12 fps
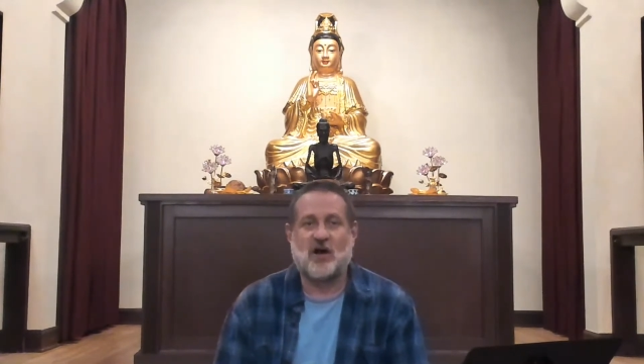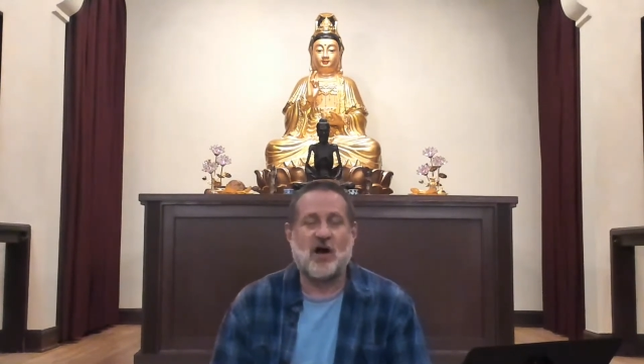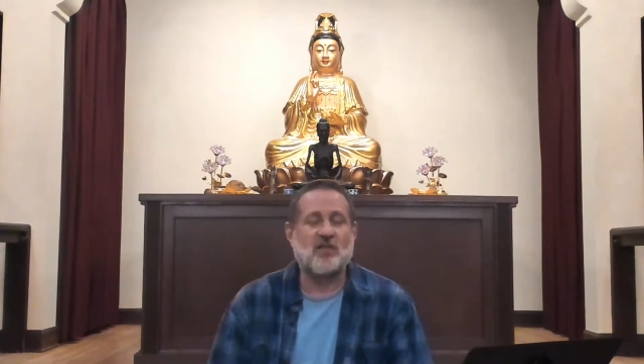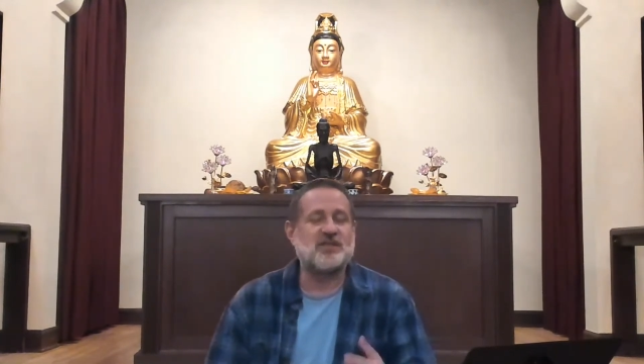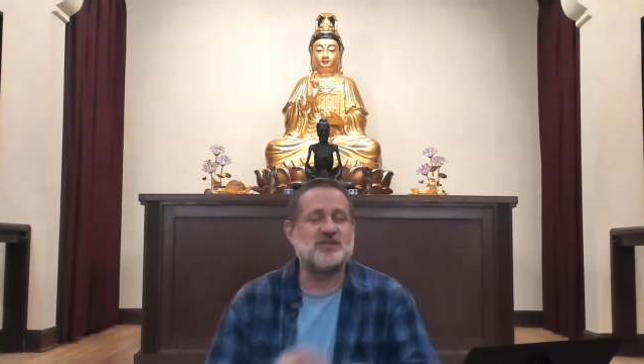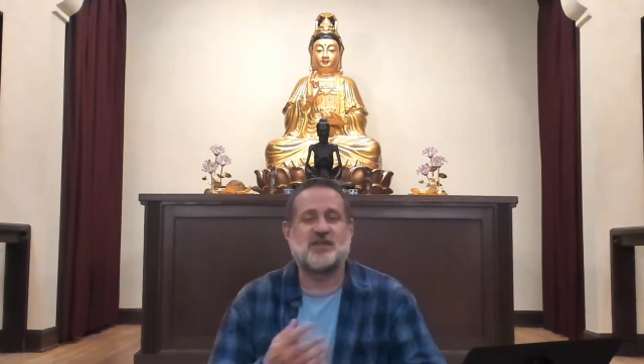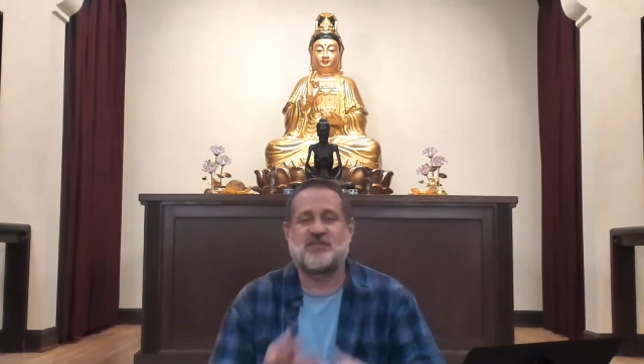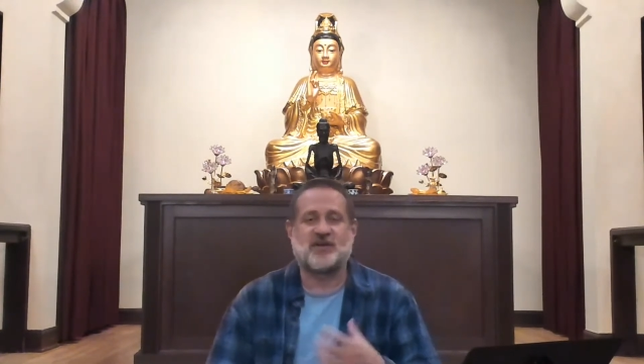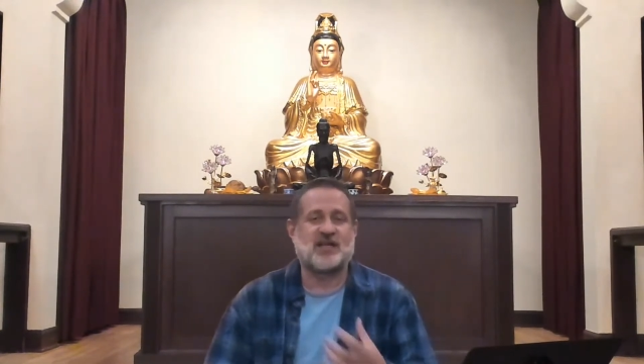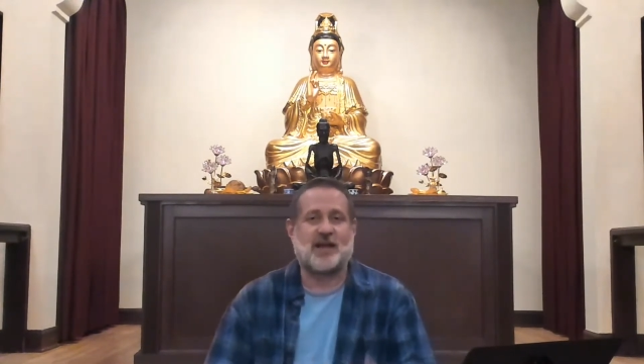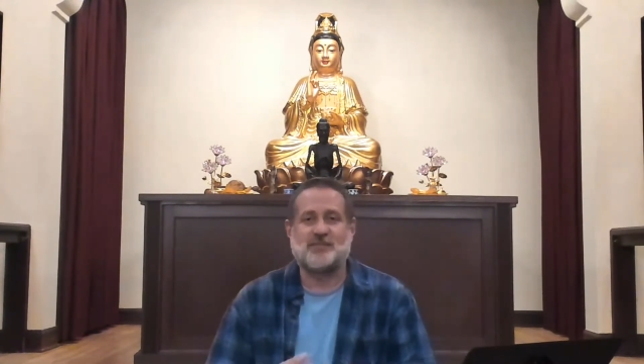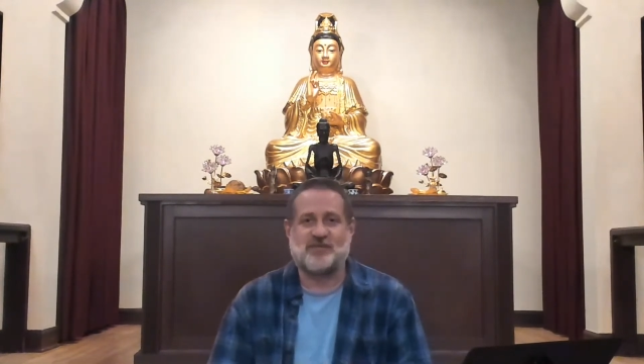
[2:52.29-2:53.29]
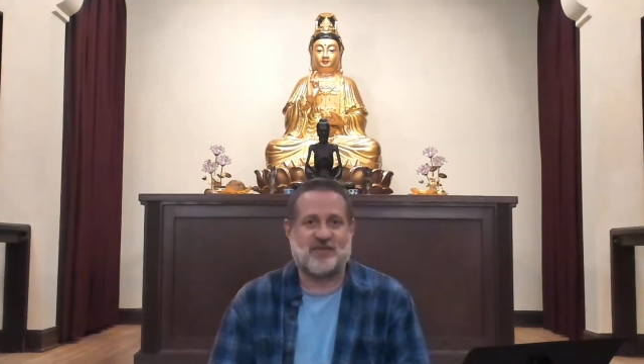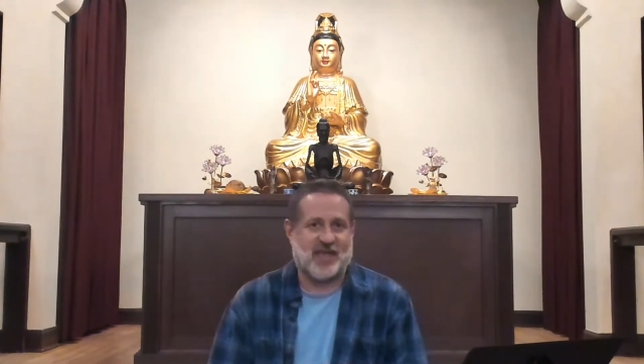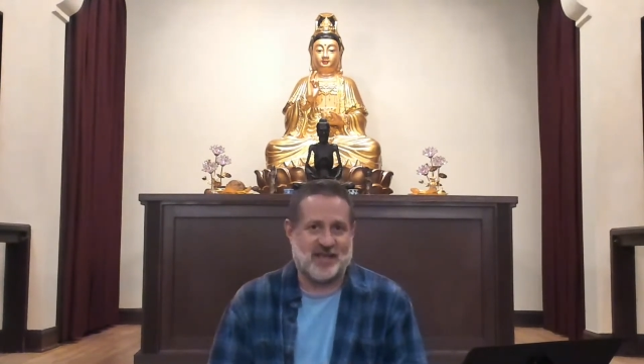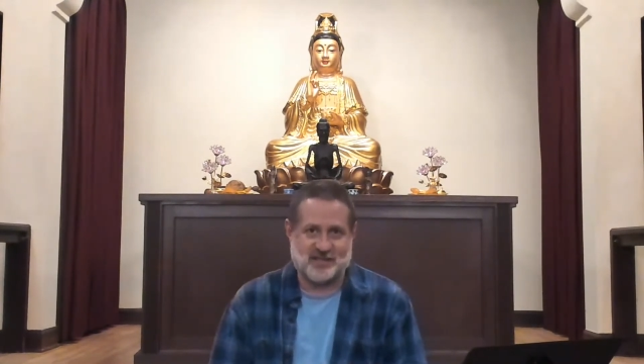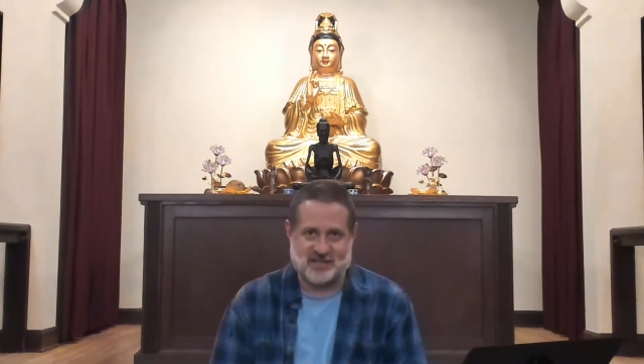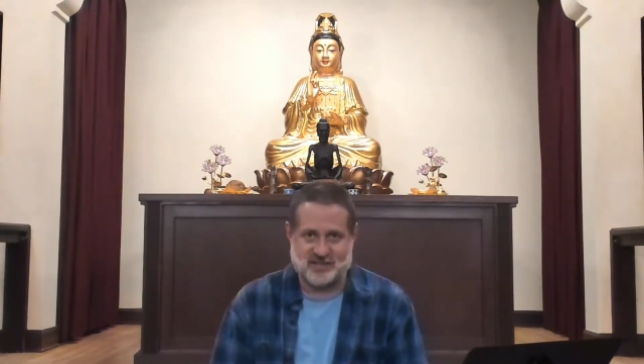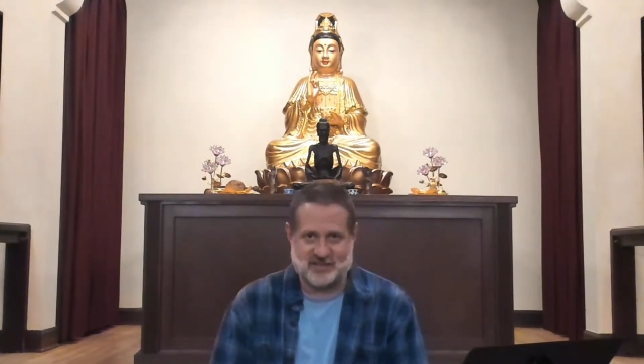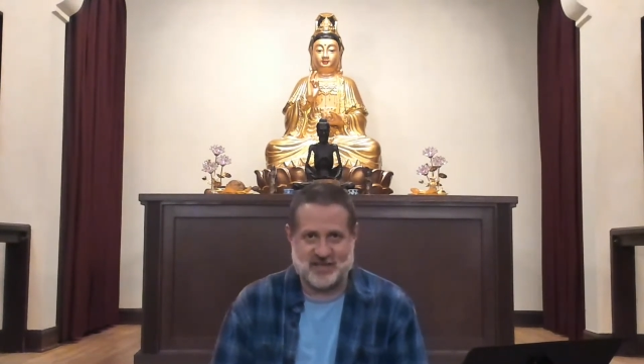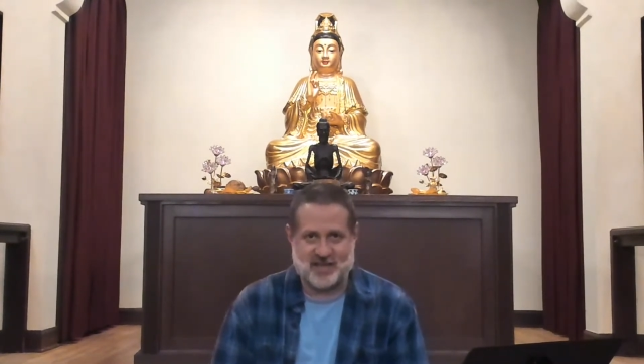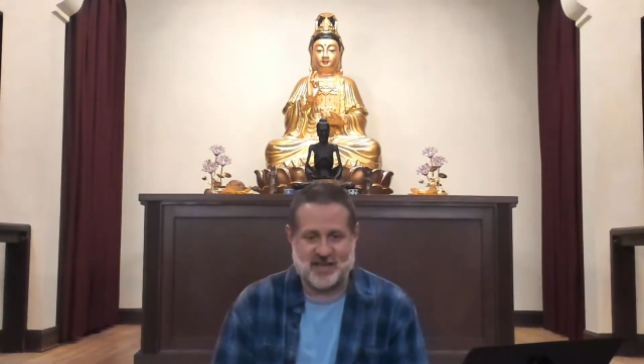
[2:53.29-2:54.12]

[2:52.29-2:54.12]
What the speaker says: all these different types of cases.